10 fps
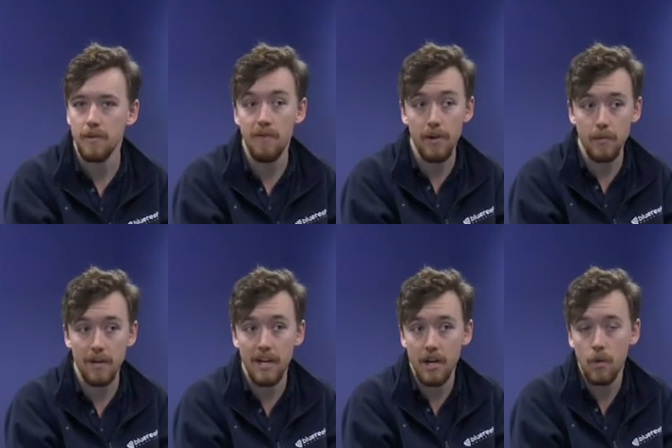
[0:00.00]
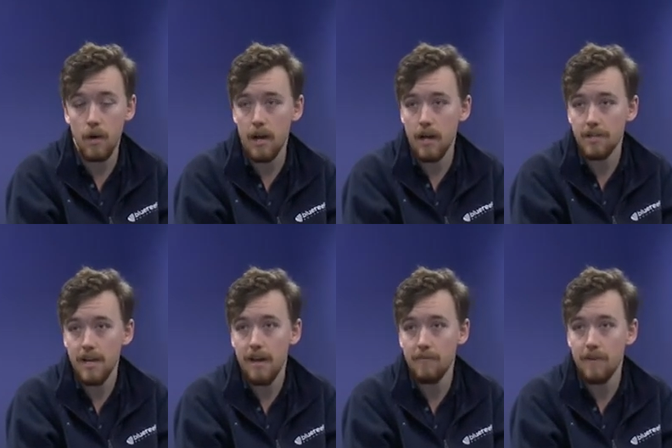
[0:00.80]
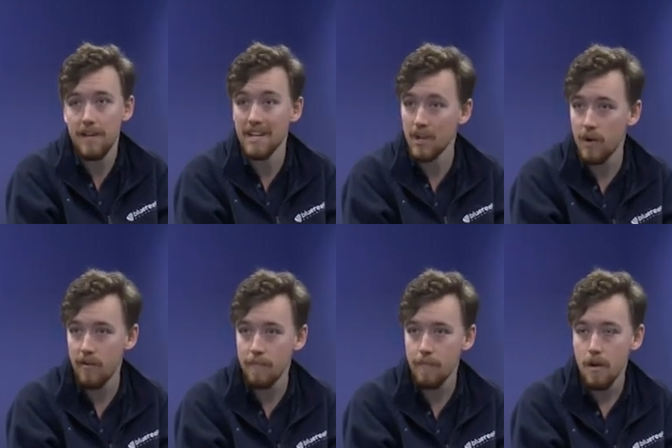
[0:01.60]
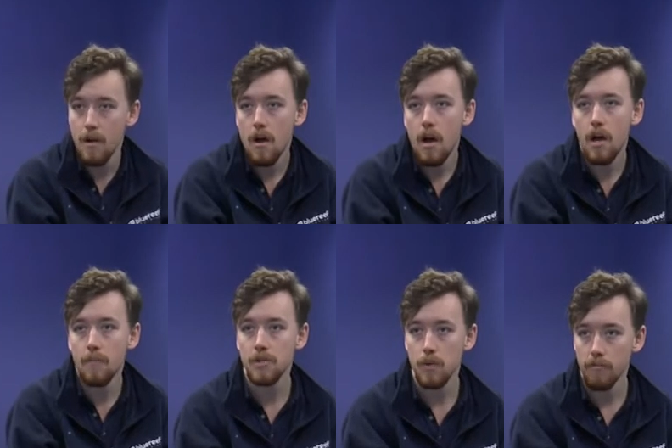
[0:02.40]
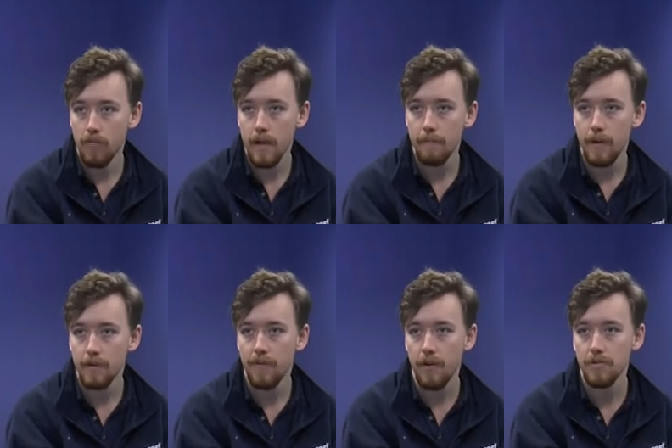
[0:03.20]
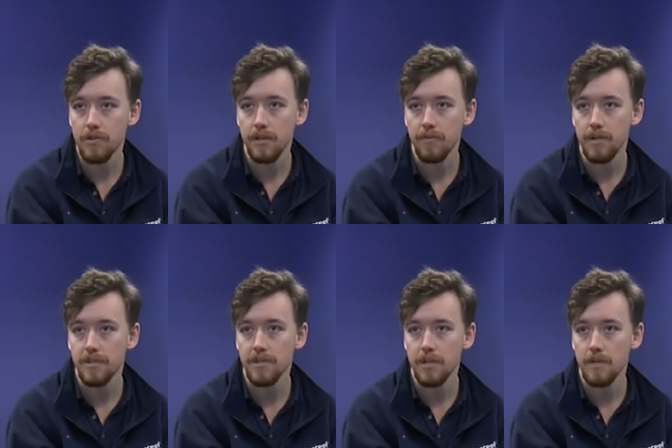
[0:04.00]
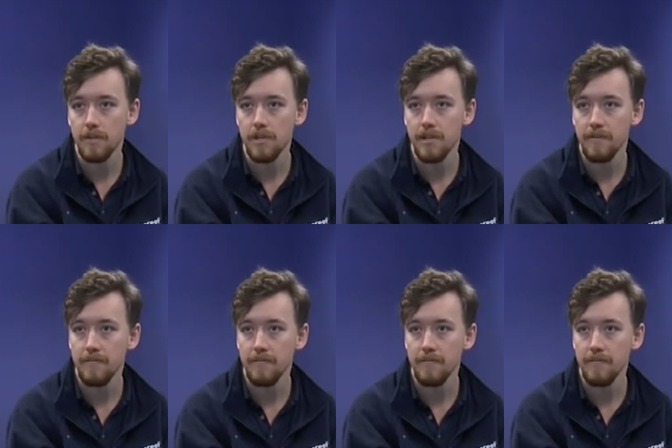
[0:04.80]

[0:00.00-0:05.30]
So finding one in an uh, to have in an aquarium um, is quite rare and very interesting for us to see, obviously.